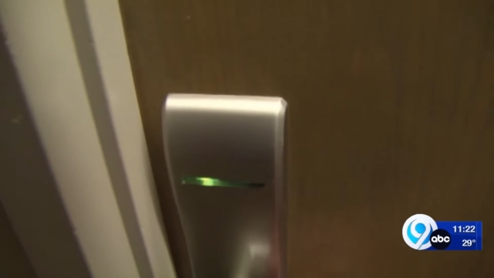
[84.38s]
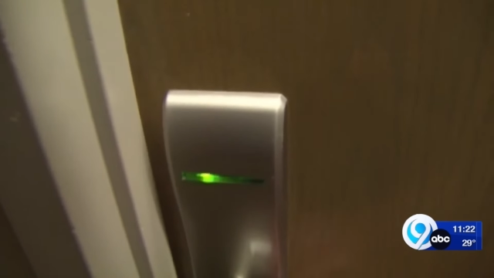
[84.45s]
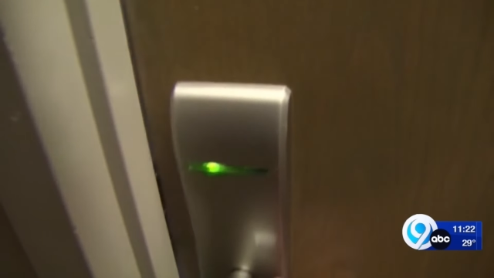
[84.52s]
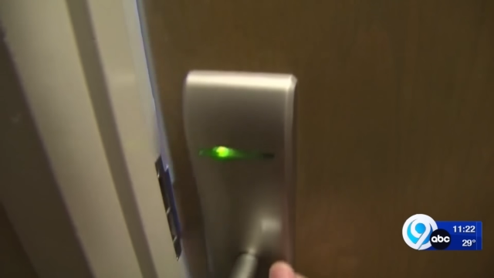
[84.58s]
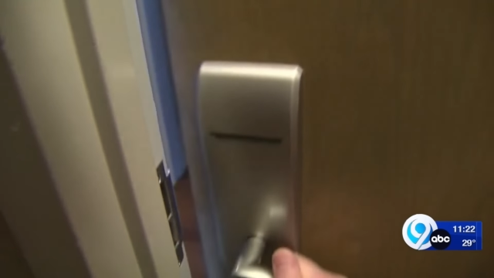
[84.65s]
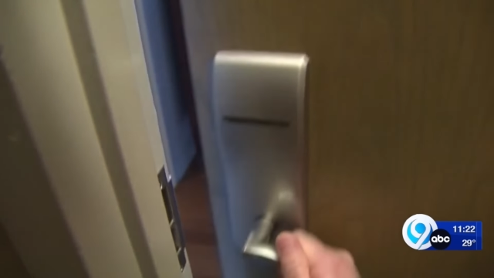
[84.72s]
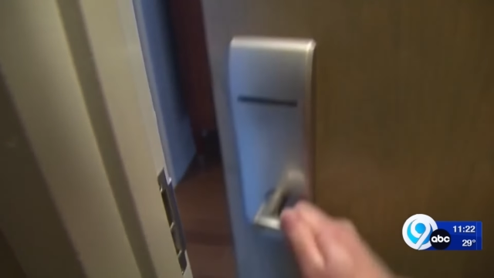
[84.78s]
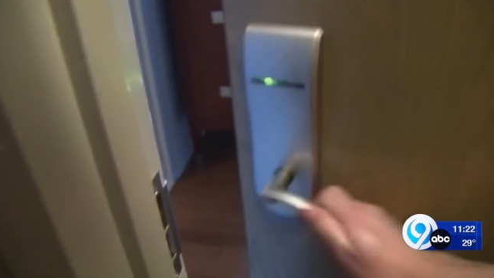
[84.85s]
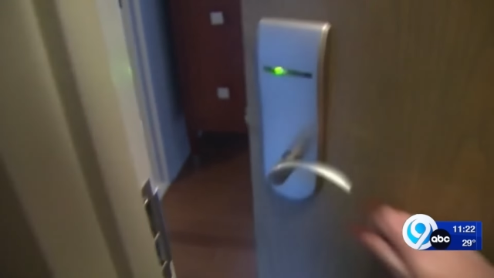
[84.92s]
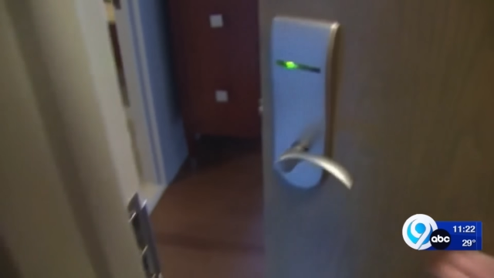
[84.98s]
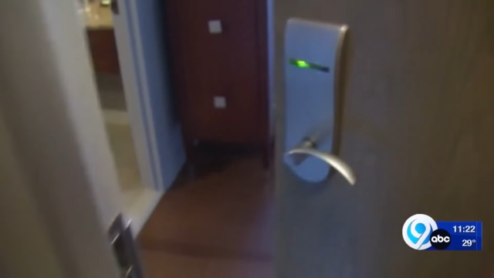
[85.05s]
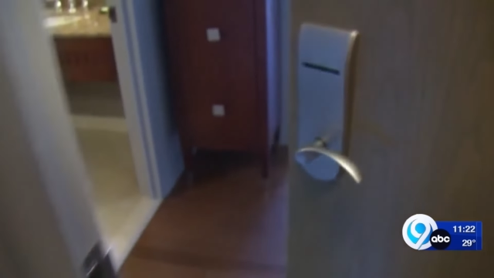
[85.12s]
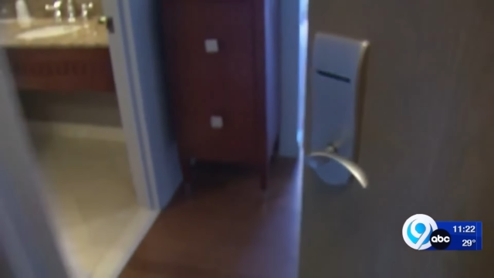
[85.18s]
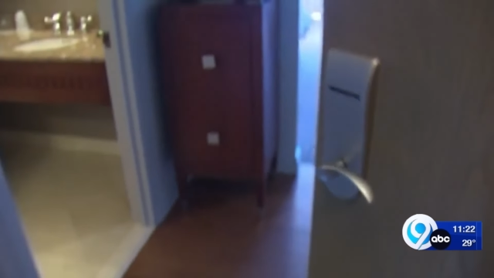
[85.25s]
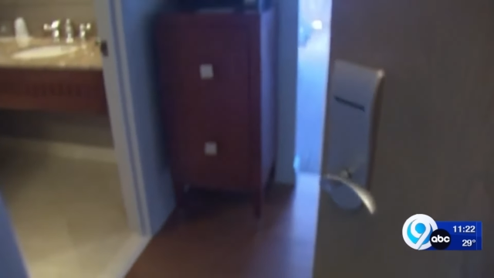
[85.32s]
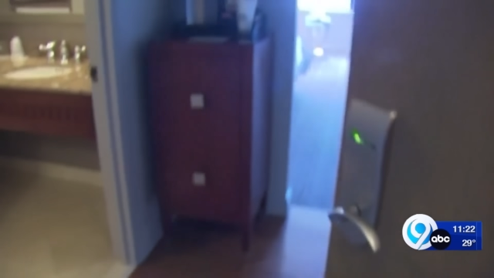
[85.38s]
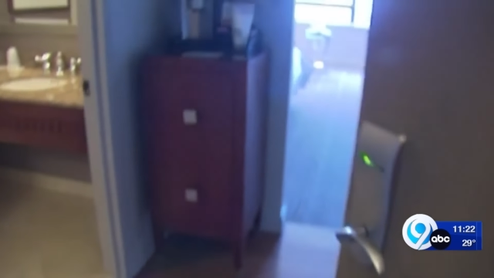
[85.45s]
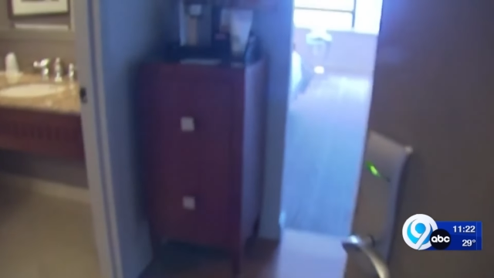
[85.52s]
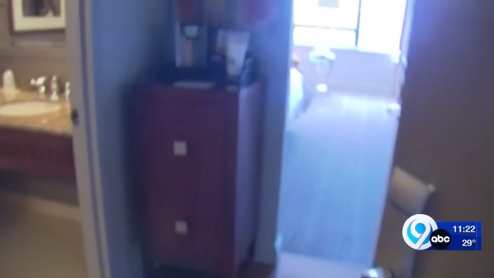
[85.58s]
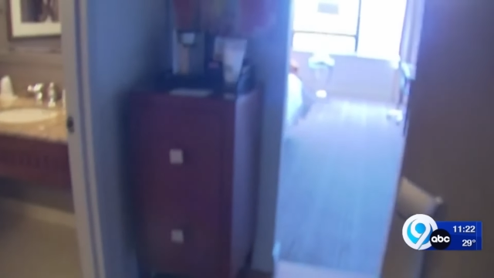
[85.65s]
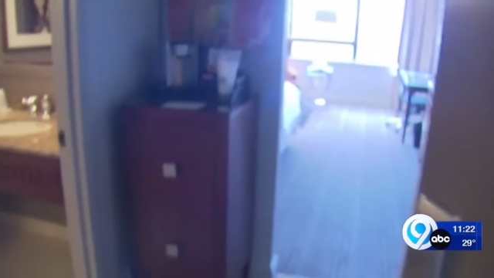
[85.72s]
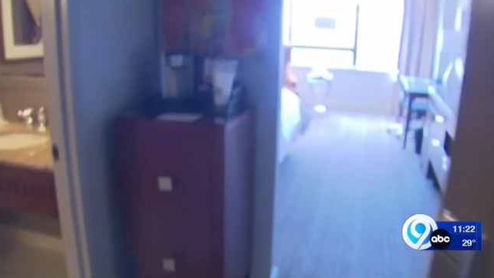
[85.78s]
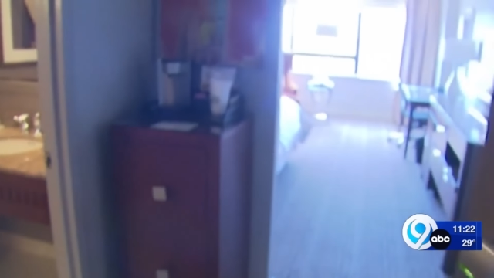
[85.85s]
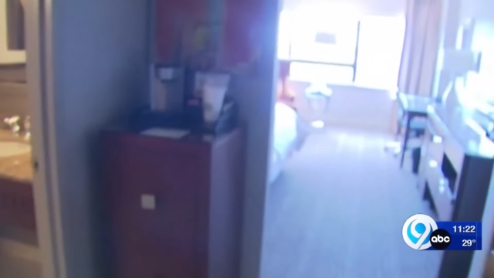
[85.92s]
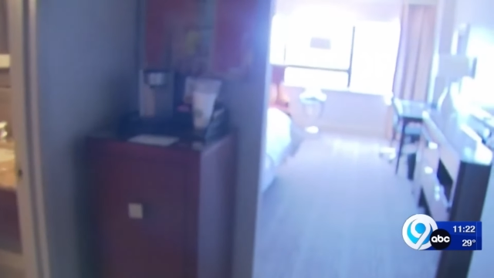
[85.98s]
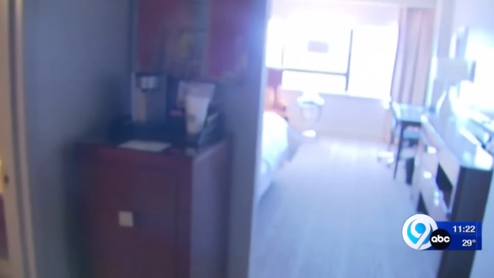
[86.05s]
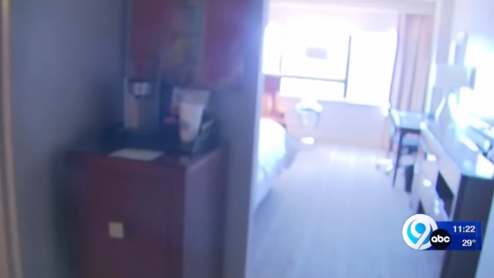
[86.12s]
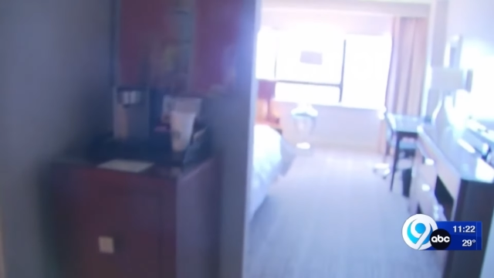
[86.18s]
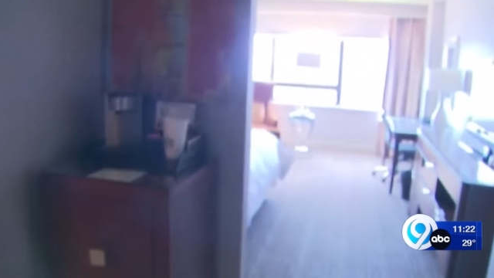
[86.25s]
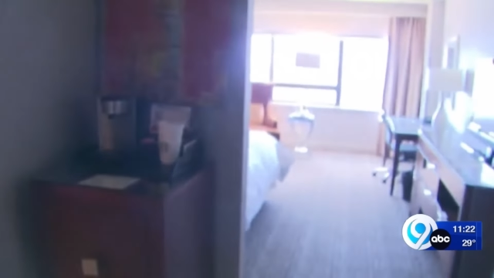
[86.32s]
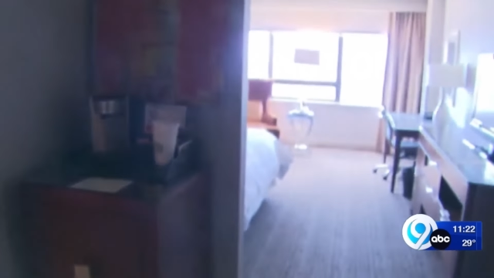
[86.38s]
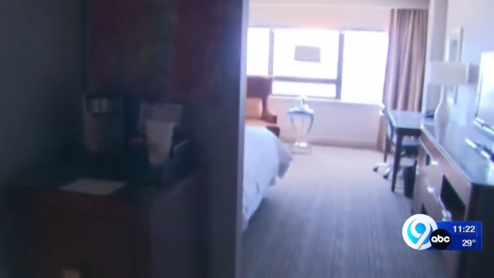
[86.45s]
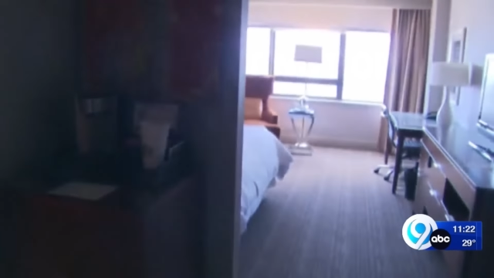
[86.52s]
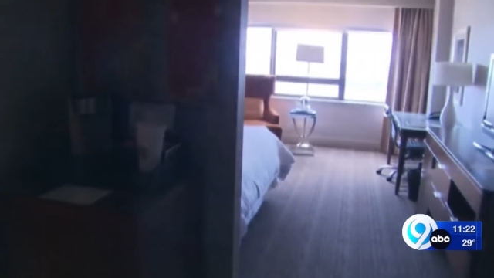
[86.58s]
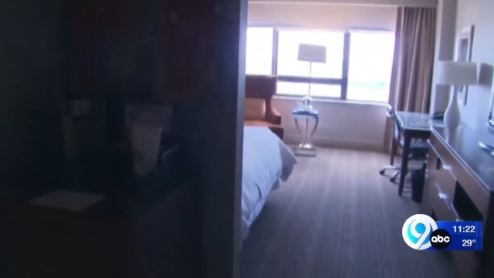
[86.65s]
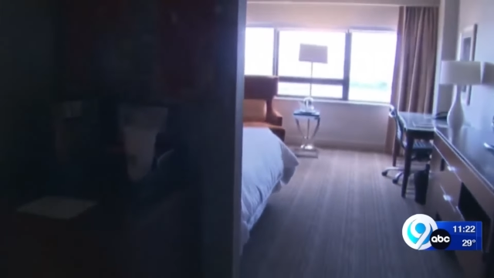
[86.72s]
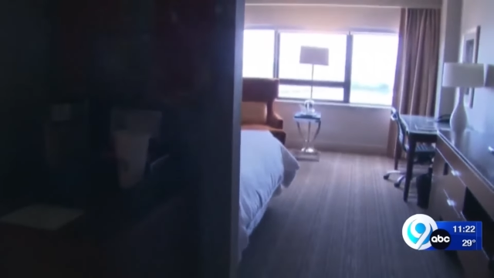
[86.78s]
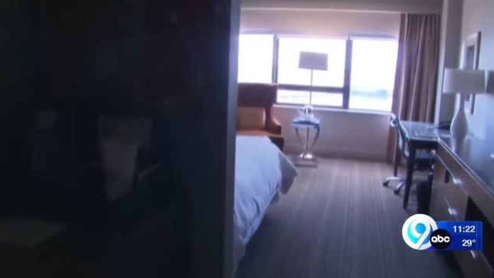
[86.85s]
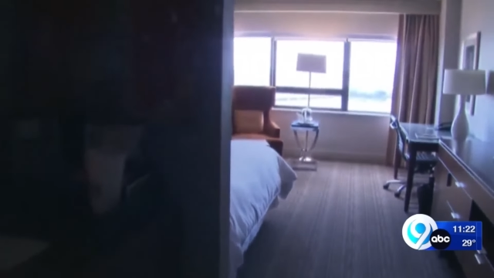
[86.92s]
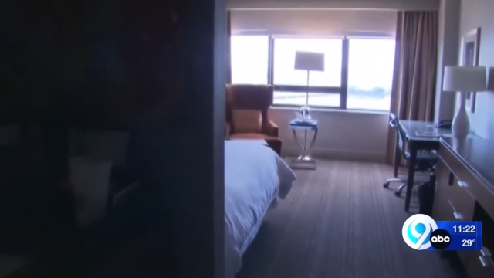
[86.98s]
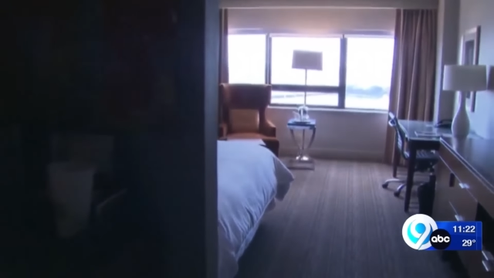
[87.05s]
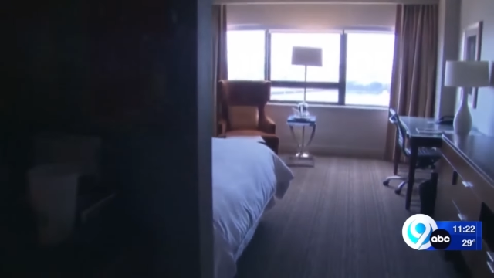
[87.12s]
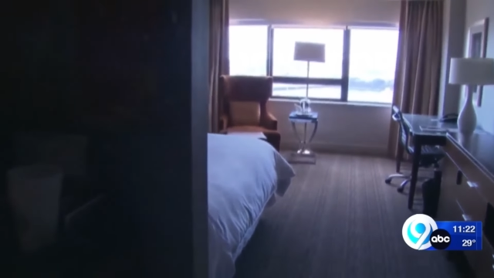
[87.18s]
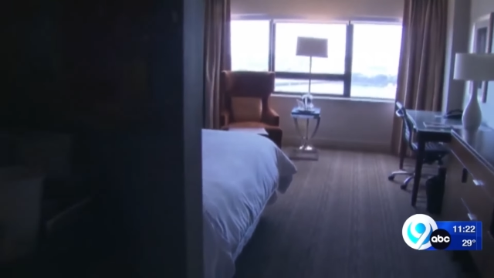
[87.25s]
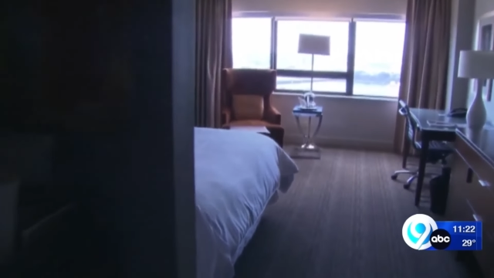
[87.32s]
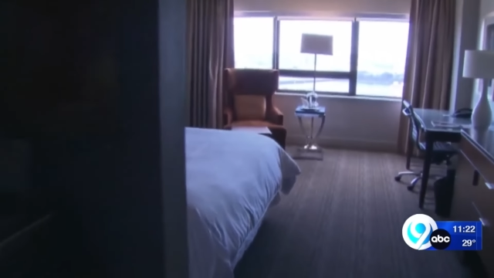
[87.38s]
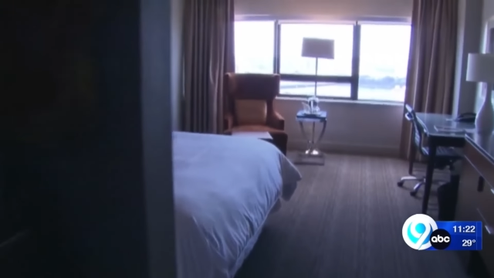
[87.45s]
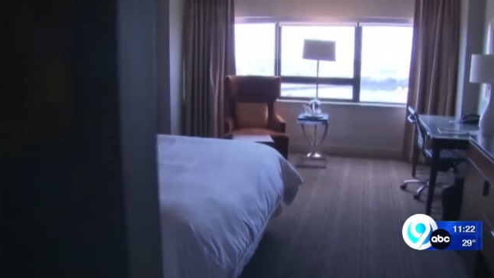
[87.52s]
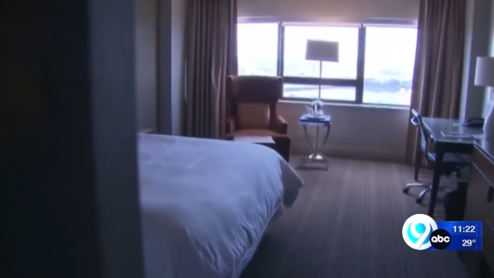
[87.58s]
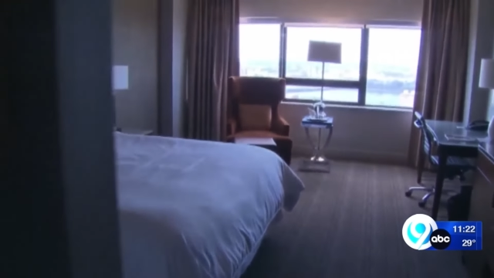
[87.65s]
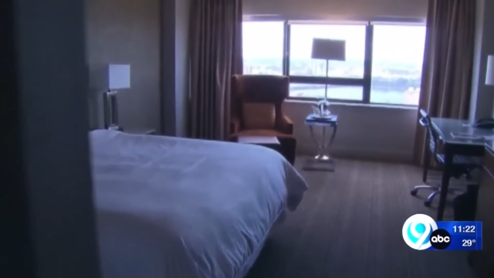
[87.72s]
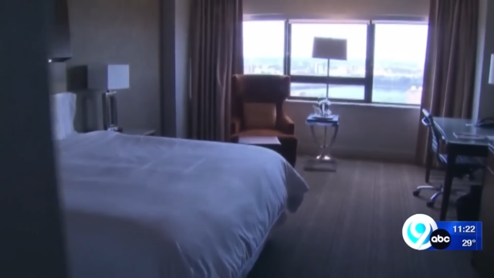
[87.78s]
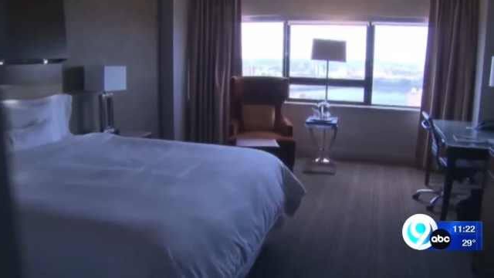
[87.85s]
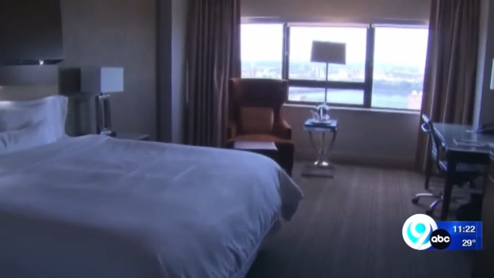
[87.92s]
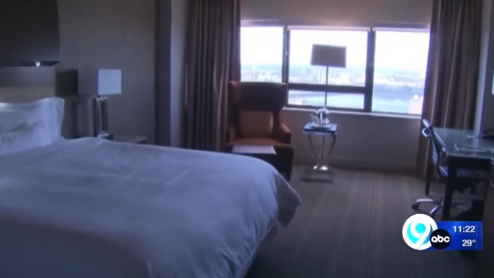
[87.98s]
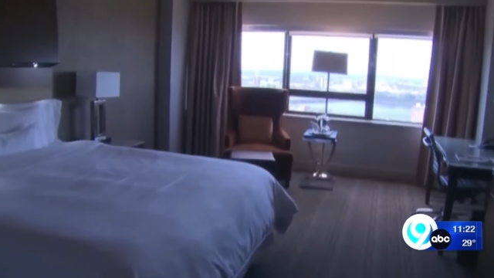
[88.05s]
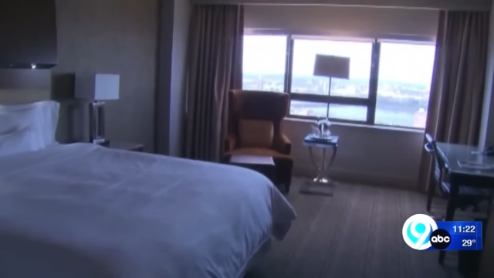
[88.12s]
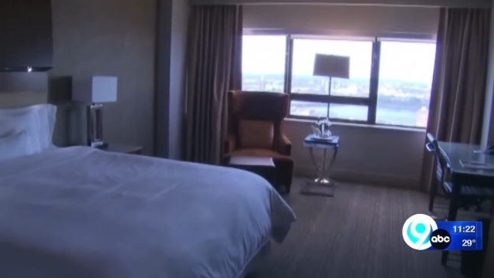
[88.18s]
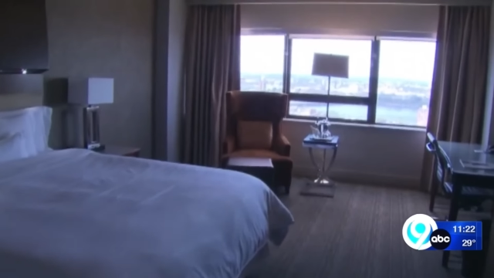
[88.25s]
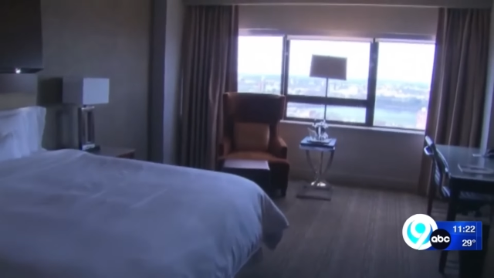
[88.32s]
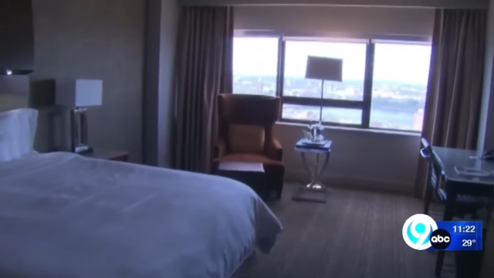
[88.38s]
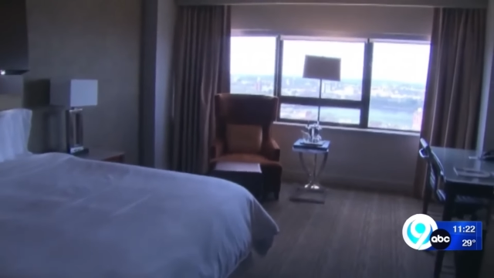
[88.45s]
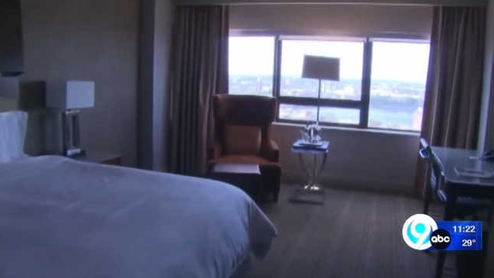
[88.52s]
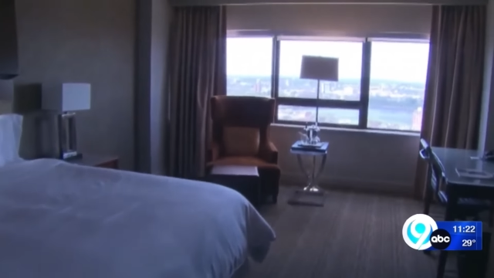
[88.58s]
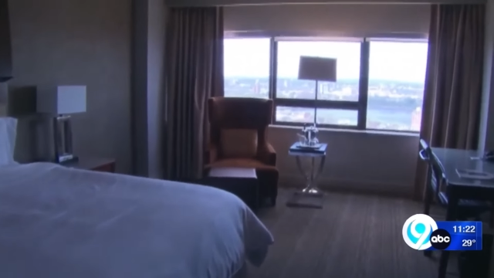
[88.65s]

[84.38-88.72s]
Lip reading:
No face is visible, so there are no lips to read.